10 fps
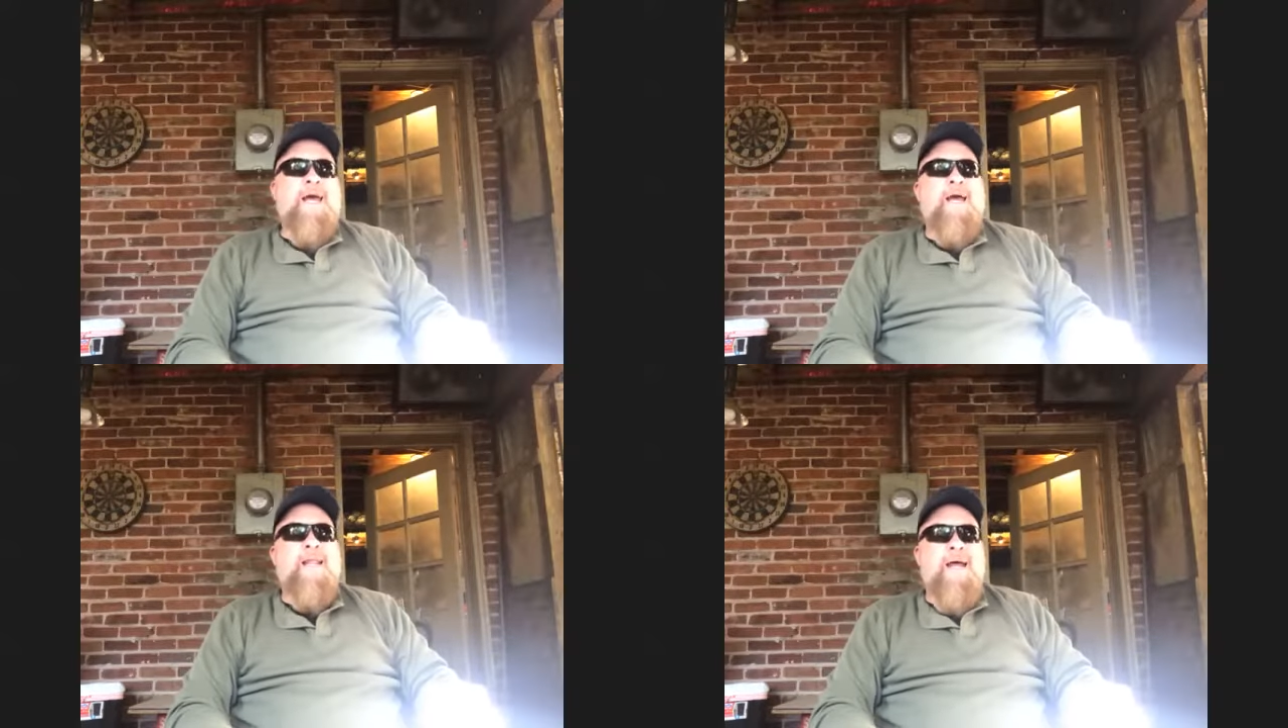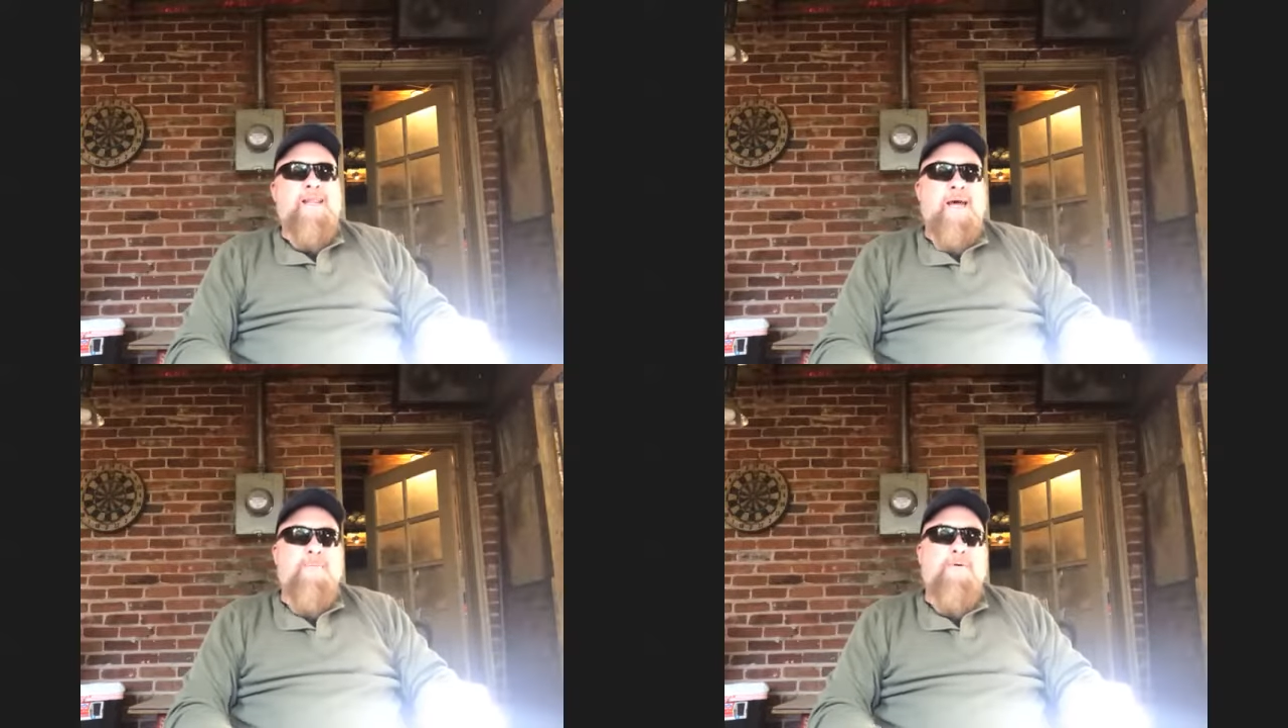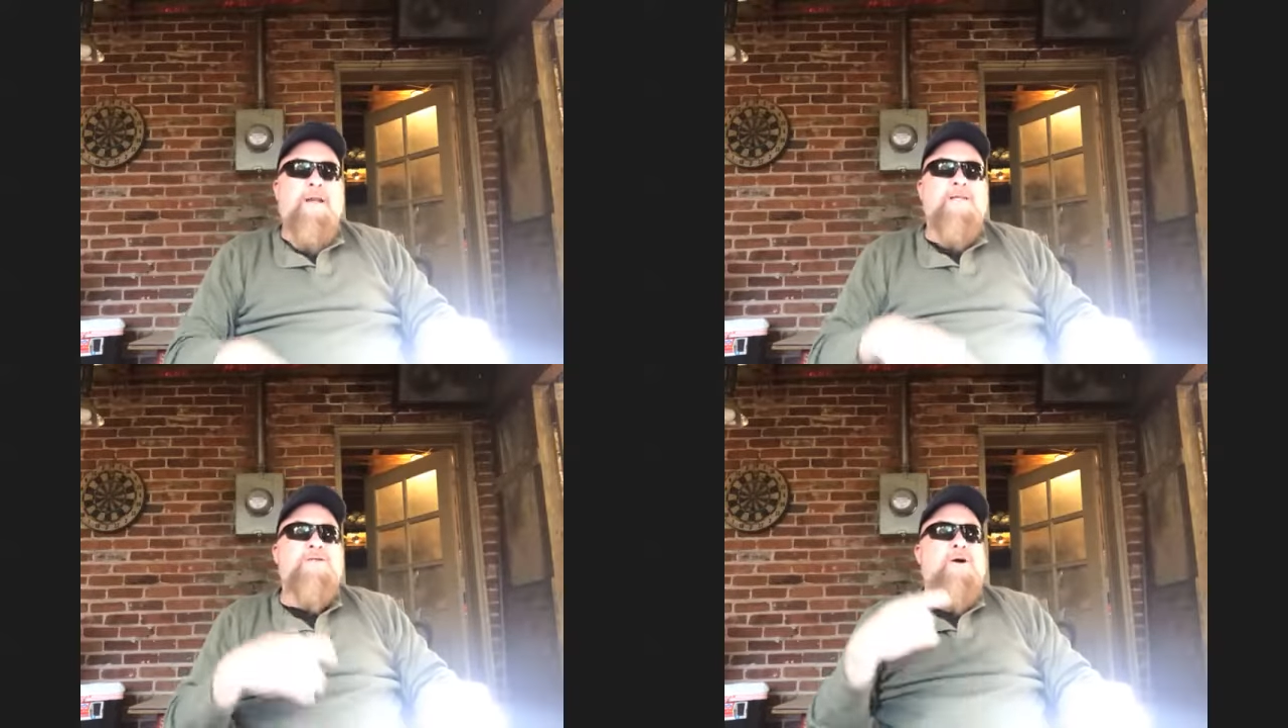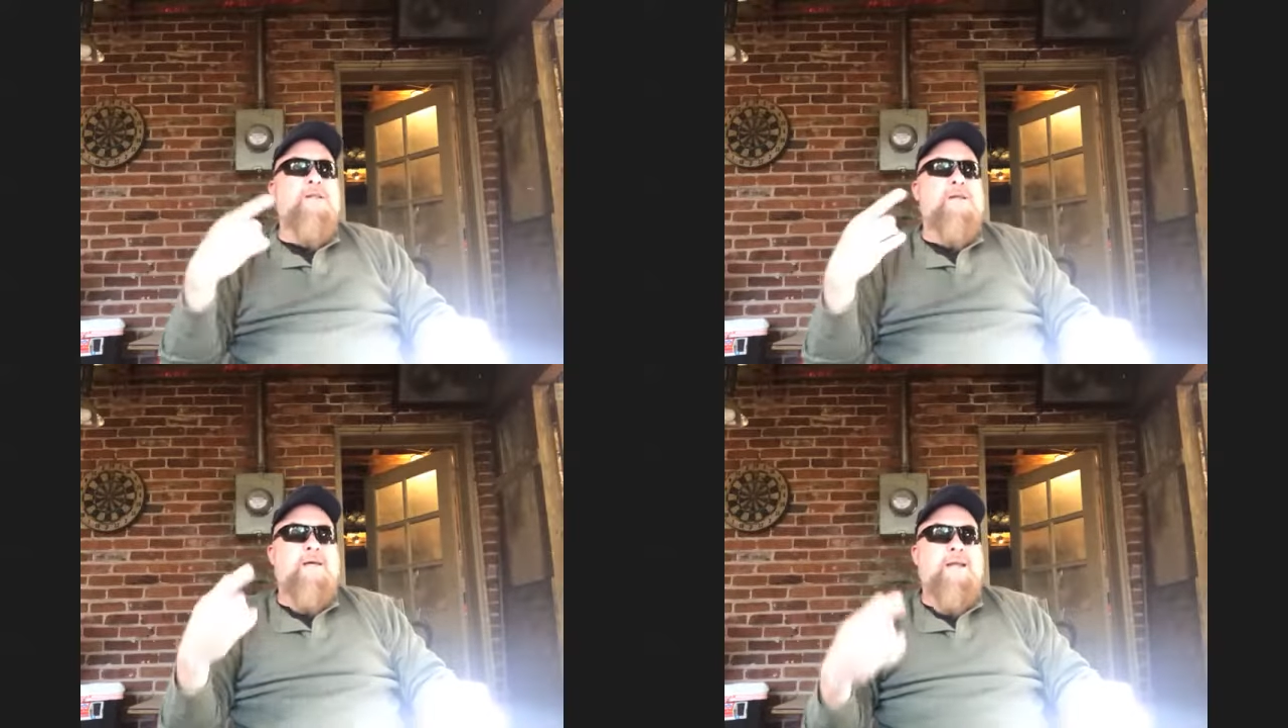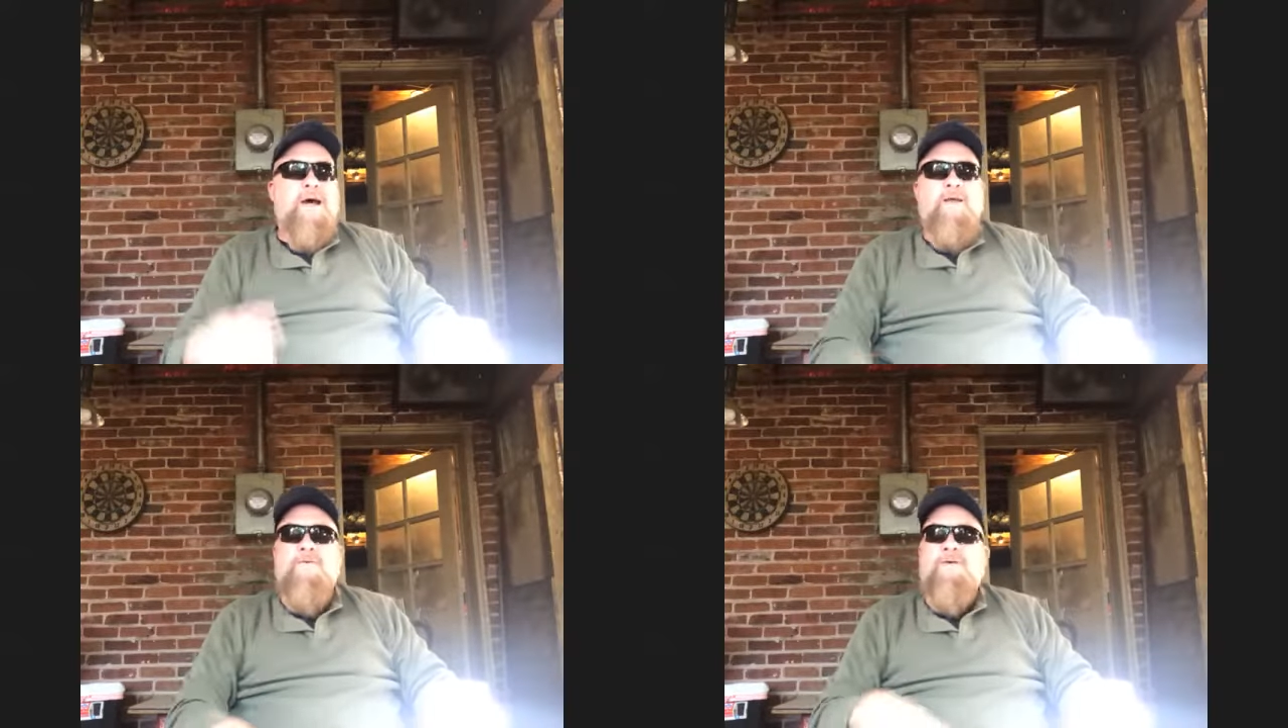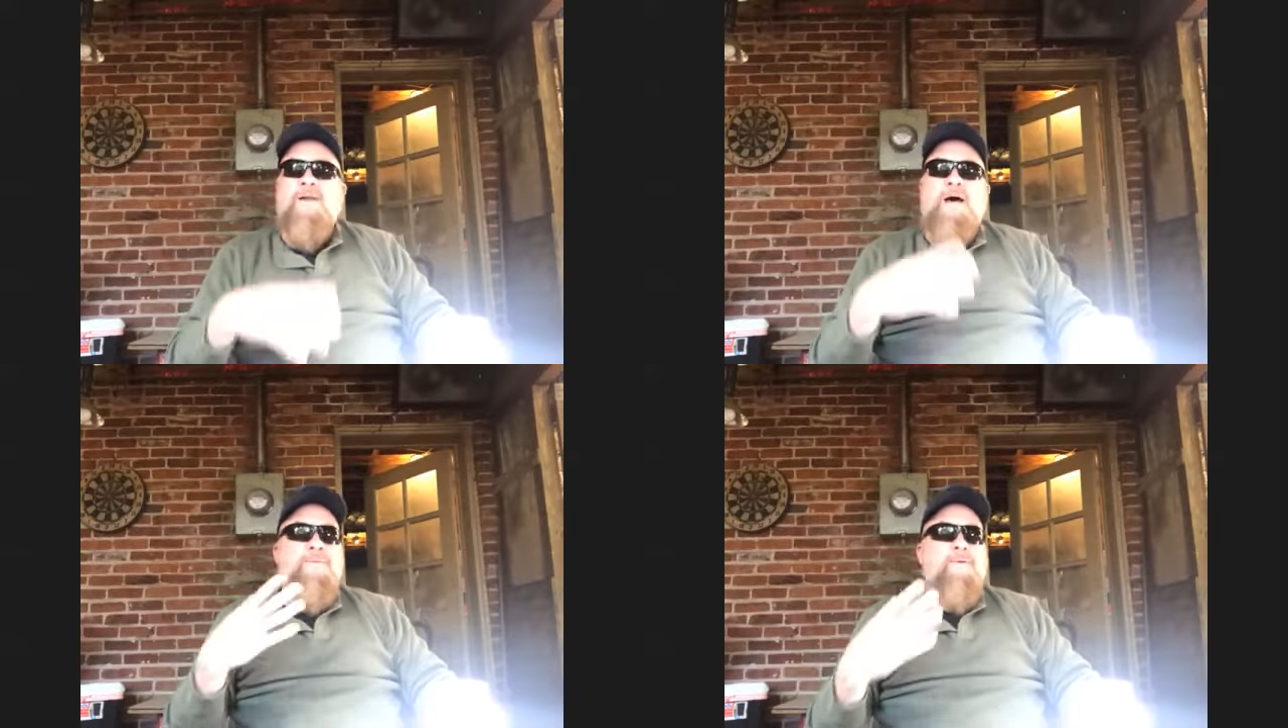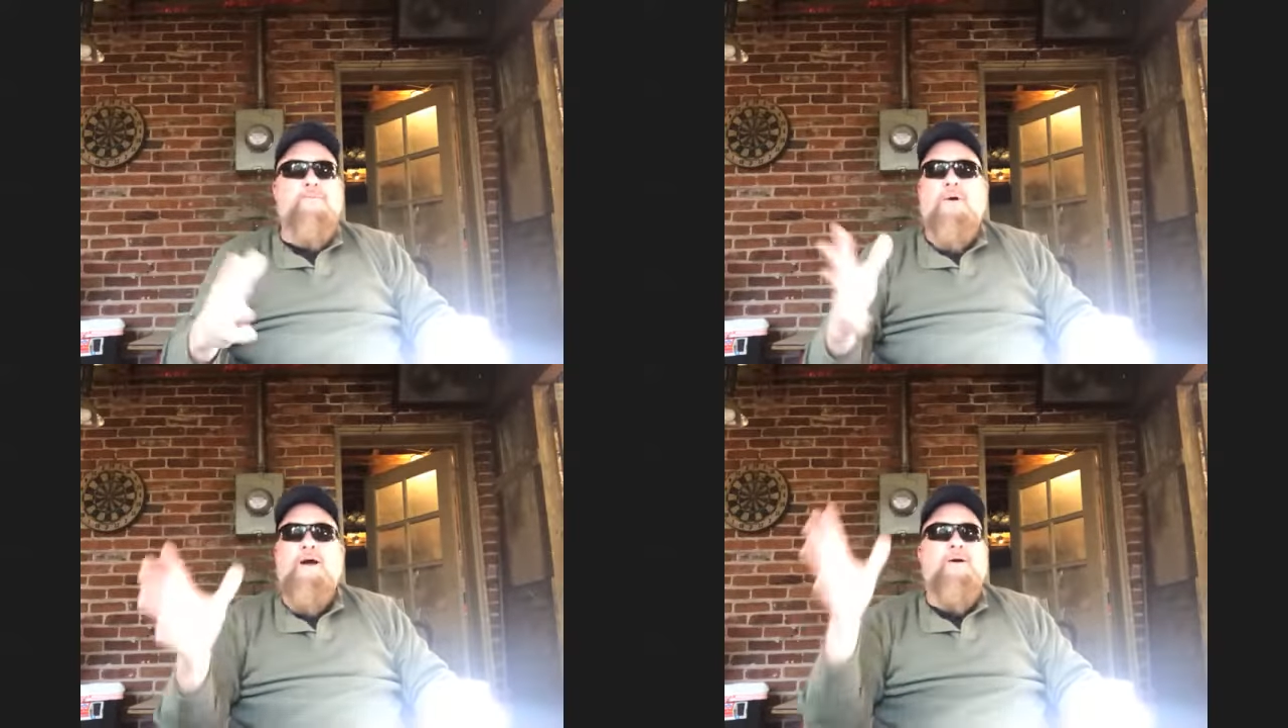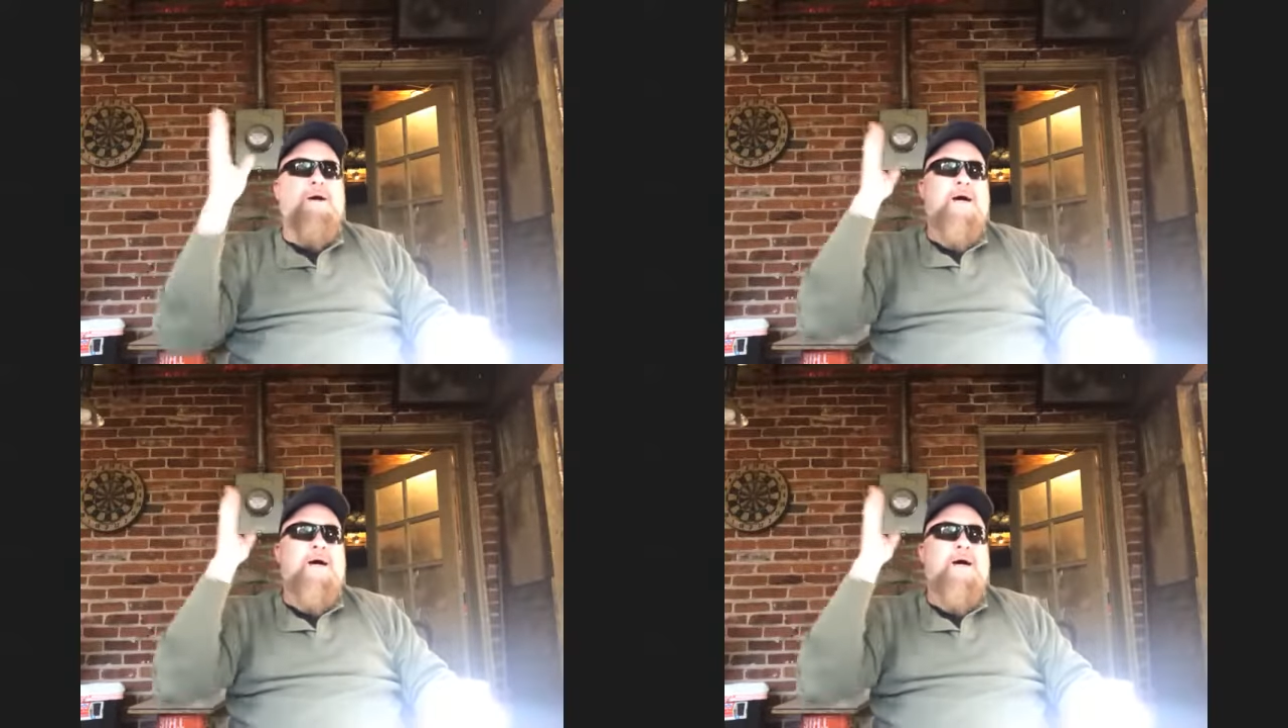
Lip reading: And at that point I started to get out of it. A lot of prayer.